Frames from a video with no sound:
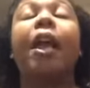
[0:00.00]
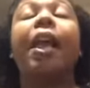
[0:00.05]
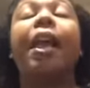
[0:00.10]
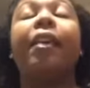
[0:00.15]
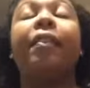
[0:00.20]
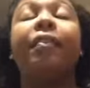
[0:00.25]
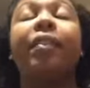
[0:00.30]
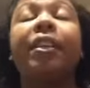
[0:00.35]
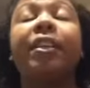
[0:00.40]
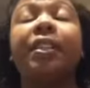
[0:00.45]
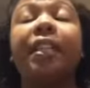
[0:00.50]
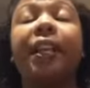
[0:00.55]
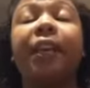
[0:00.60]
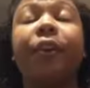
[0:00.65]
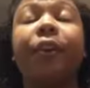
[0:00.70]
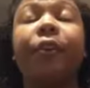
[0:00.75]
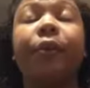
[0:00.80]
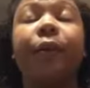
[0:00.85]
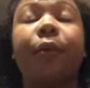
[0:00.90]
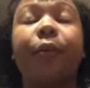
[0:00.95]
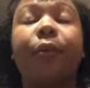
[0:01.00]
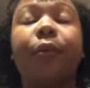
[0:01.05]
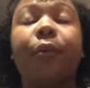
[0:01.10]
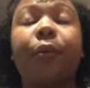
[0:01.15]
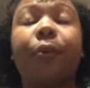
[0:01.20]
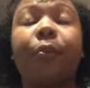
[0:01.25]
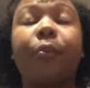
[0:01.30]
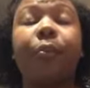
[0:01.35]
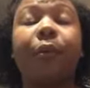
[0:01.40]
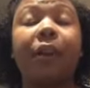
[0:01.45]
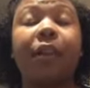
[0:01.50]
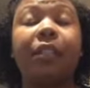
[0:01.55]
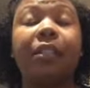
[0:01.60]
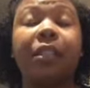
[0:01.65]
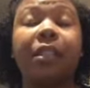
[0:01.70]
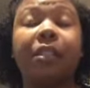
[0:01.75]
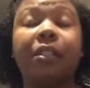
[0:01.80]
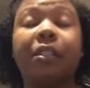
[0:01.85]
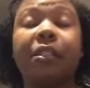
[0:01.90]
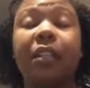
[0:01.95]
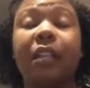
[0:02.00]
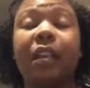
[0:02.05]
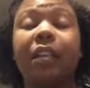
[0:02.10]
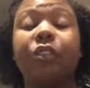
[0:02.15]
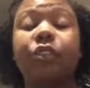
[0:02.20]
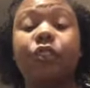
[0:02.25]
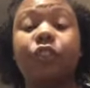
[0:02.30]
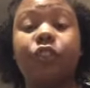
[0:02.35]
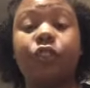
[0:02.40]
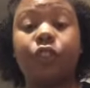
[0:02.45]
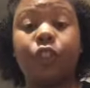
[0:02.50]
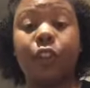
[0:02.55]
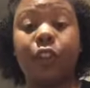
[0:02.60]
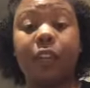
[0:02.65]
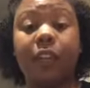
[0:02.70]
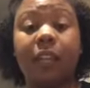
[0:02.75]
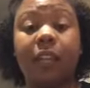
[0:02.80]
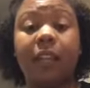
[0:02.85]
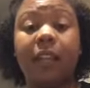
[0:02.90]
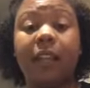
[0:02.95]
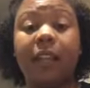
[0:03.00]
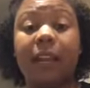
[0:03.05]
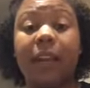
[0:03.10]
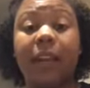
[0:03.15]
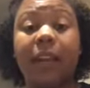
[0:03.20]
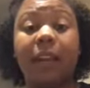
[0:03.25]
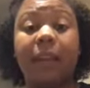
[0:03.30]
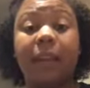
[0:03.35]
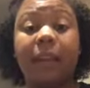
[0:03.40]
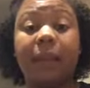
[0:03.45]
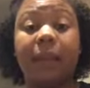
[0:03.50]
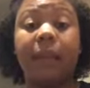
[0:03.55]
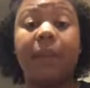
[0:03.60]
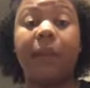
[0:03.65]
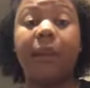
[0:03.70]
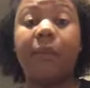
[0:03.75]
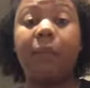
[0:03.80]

In this hair growth process slash journey that I am